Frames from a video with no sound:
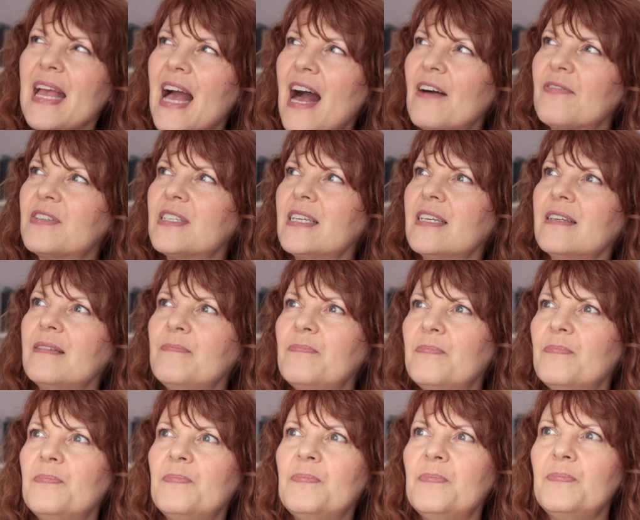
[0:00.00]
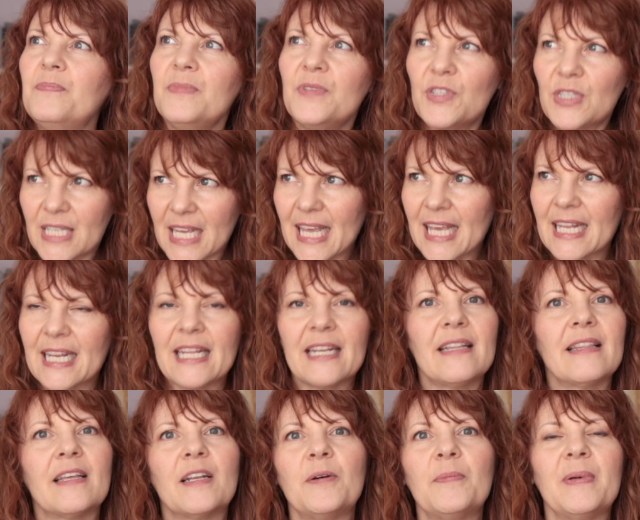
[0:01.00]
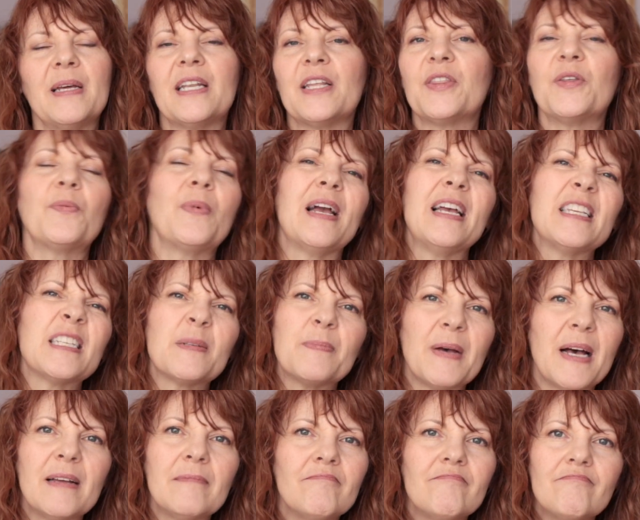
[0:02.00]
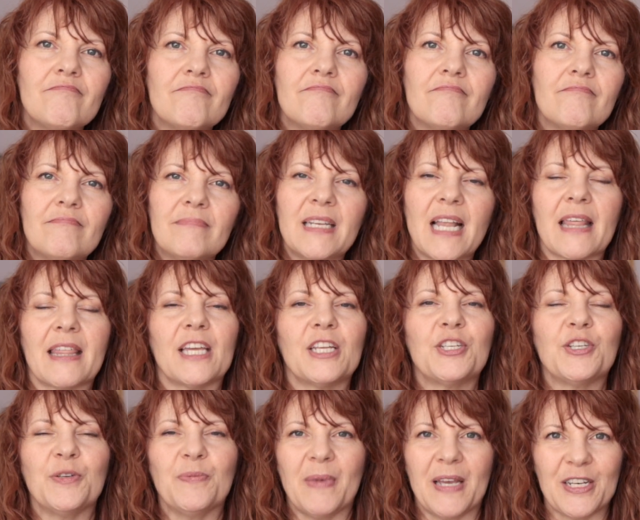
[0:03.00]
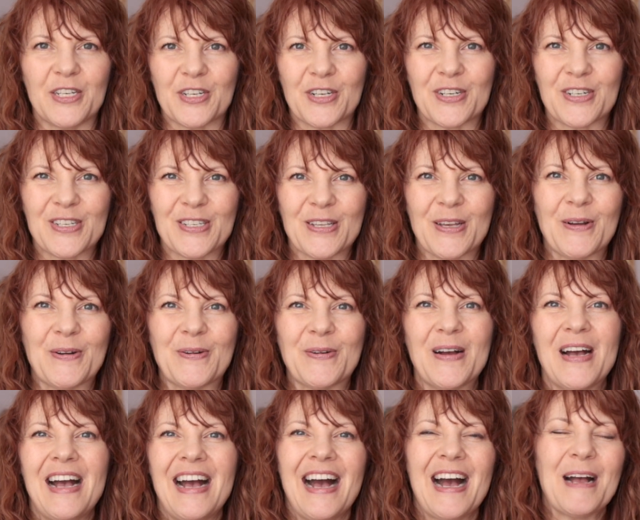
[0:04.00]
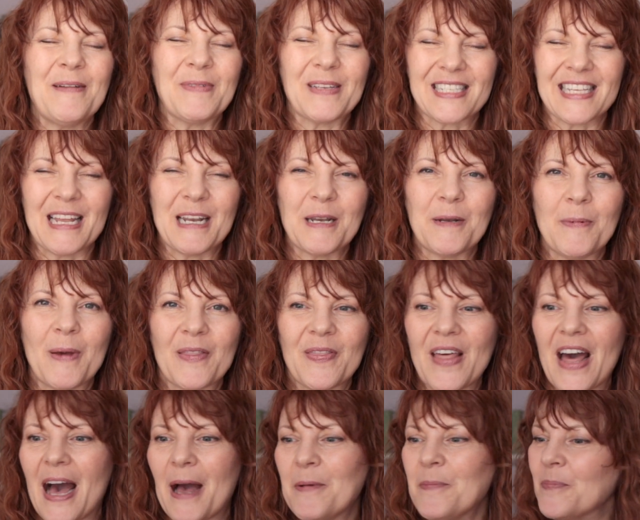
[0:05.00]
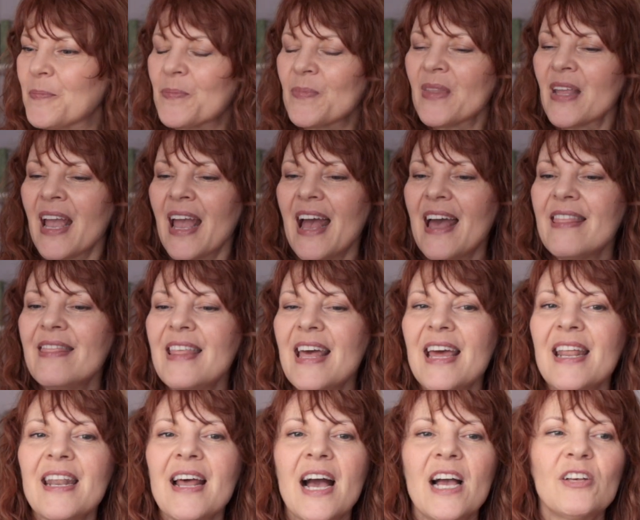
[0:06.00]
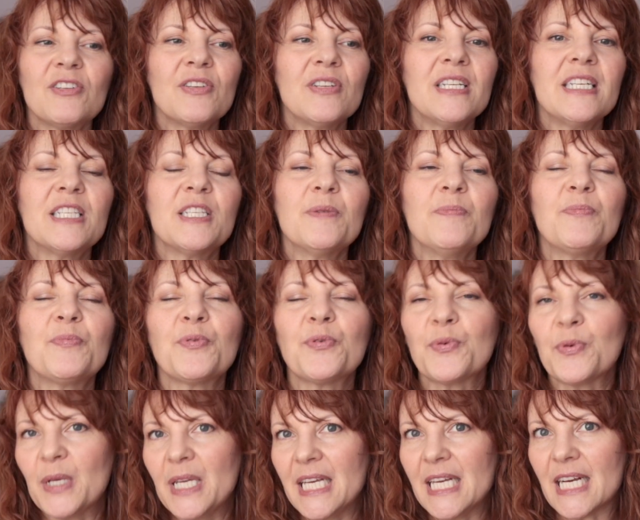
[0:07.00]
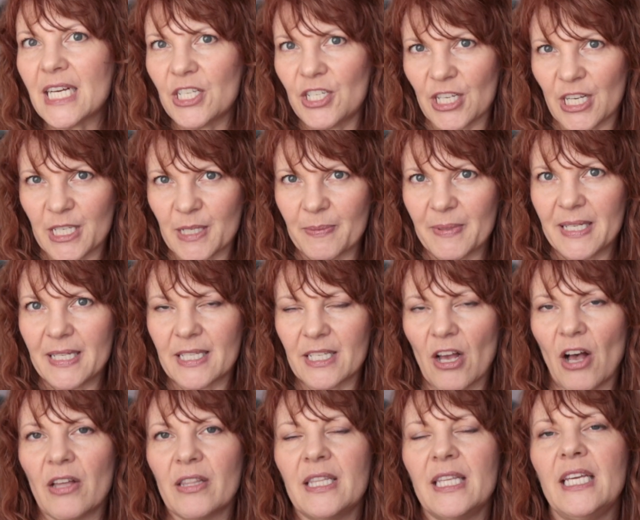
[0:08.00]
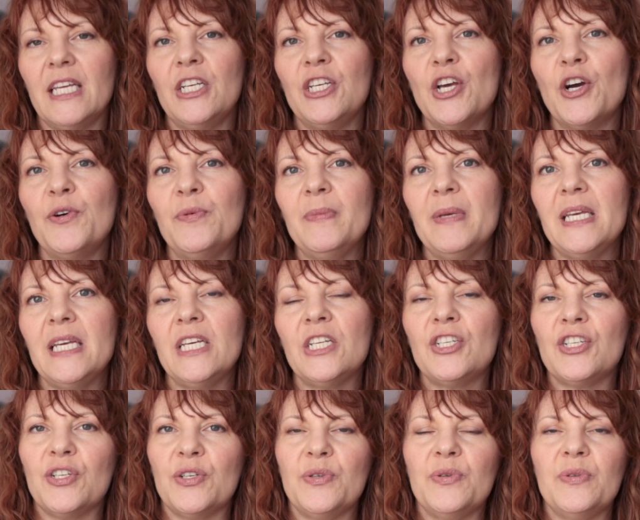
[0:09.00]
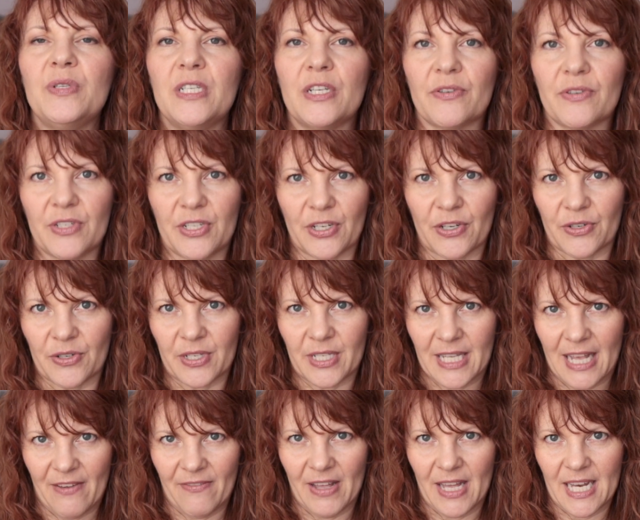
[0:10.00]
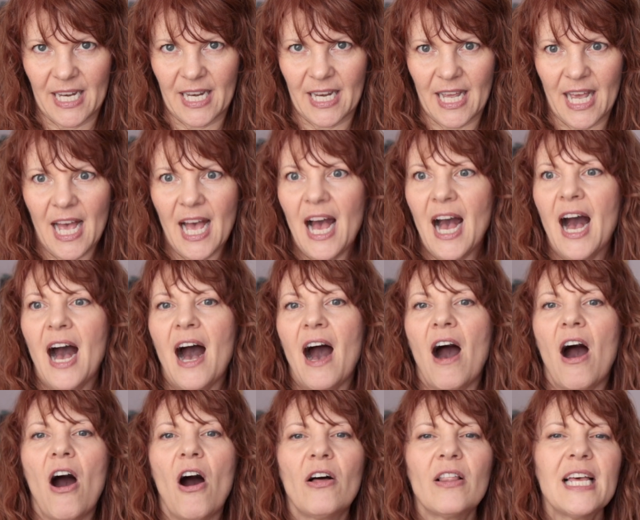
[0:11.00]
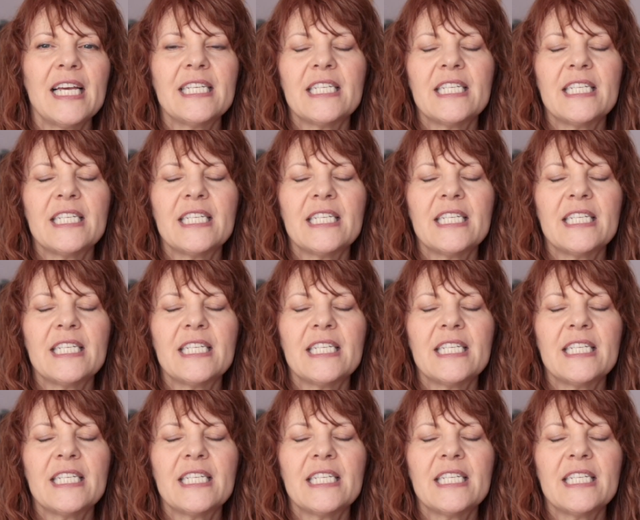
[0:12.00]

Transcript: have to take it in a little bit at the waist, but nothing too major. So I'm excited about that. And then I also did some pre-adjustments on the Nomi 2007. All I